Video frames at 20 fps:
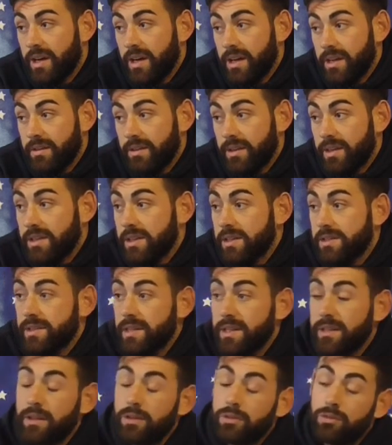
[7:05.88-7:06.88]
And like I
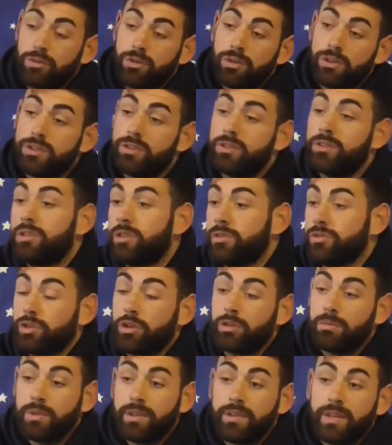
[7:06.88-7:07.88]
said, I really
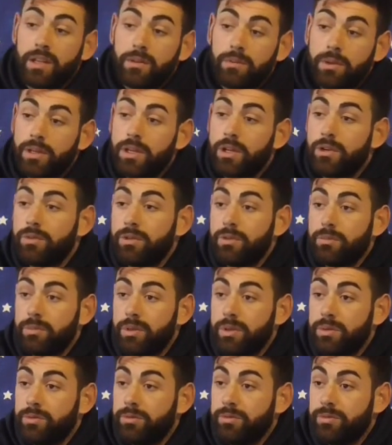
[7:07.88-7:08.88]
enjoyed my time at
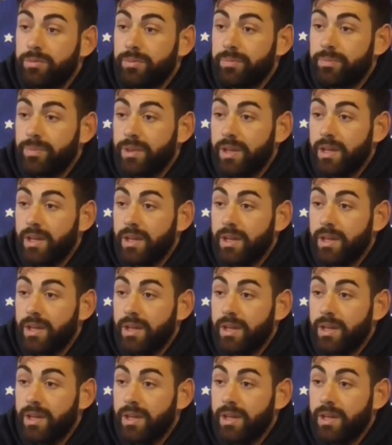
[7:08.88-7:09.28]
Cowdenbeath